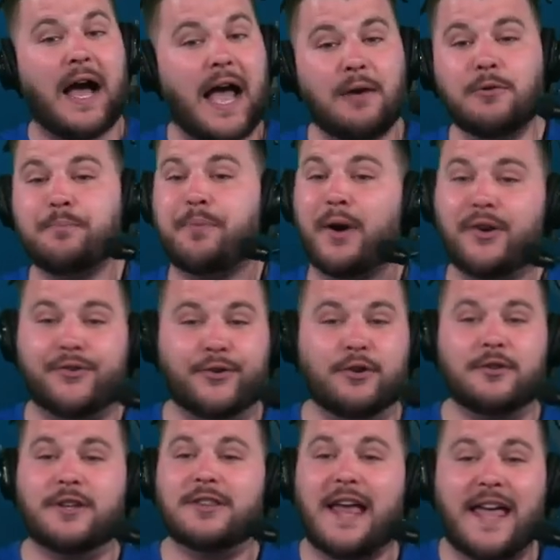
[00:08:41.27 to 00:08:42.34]
I would
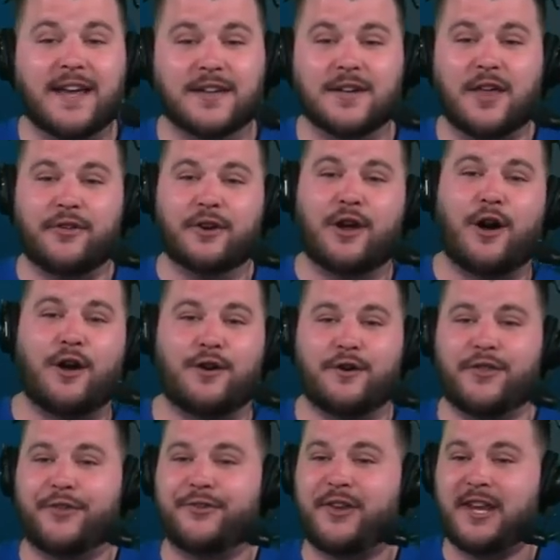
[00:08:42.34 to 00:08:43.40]
personally like another guard on
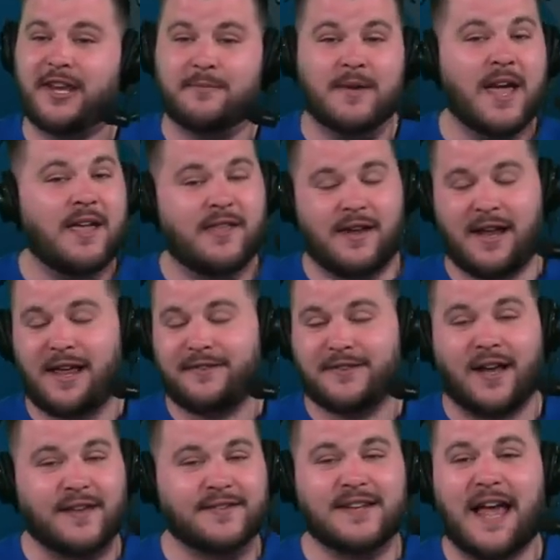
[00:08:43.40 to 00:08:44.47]
this team that
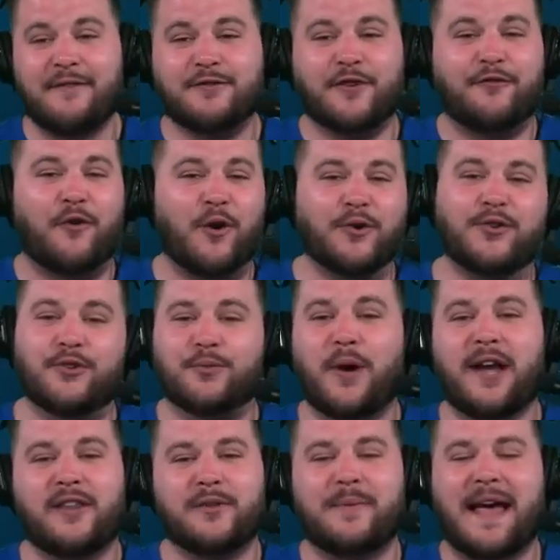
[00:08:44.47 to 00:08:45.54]
doesn't have to force his
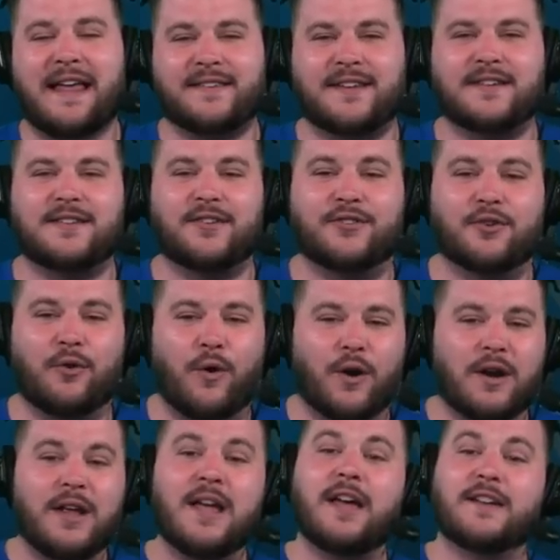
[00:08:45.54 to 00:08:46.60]
way to the basket to score,